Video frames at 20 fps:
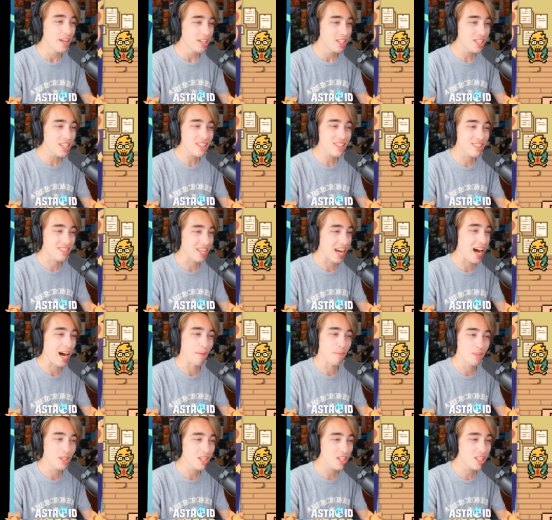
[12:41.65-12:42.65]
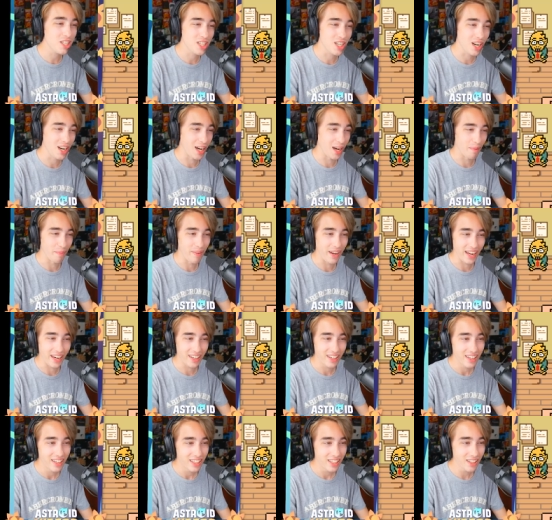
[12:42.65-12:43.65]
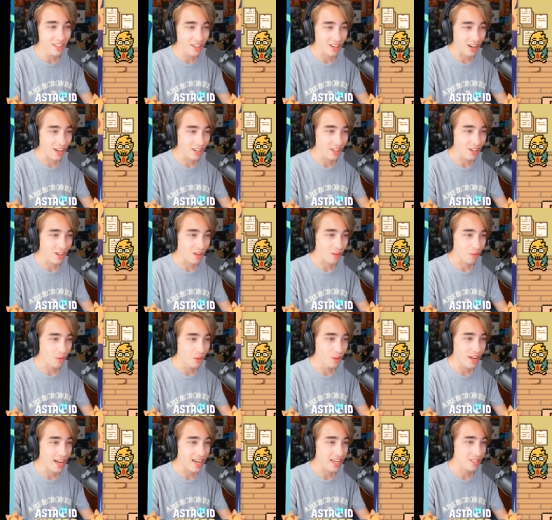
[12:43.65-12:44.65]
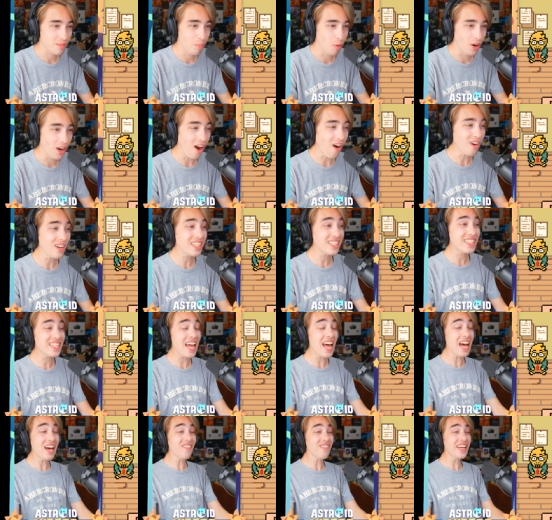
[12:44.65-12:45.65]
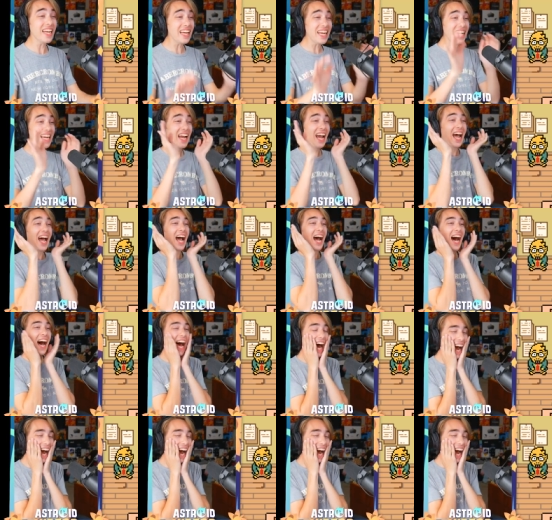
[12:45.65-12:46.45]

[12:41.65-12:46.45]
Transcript: Just stop. Just shut up, man. You're a, you're a rude-ass boy. Oh, it's Temmie!